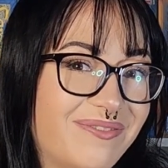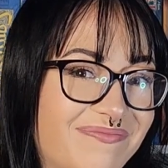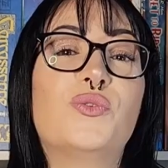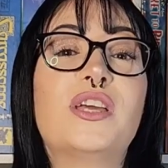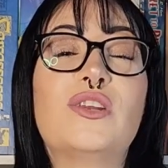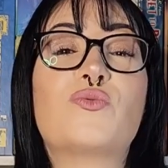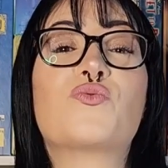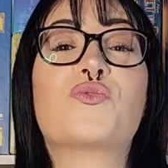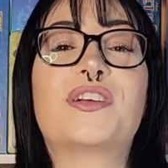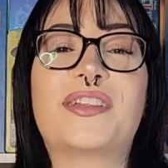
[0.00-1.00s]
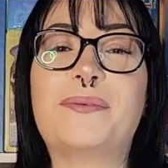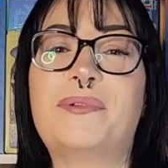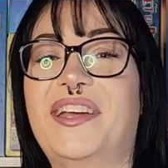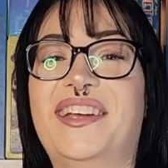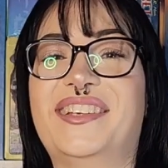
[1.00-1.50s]
You can really
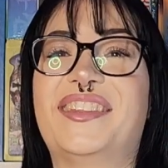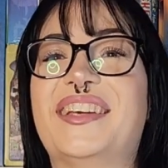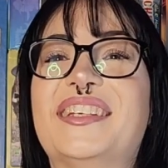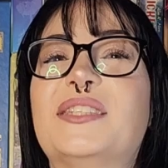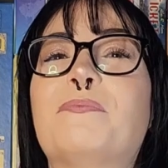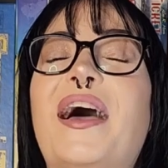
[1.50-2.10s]
play into this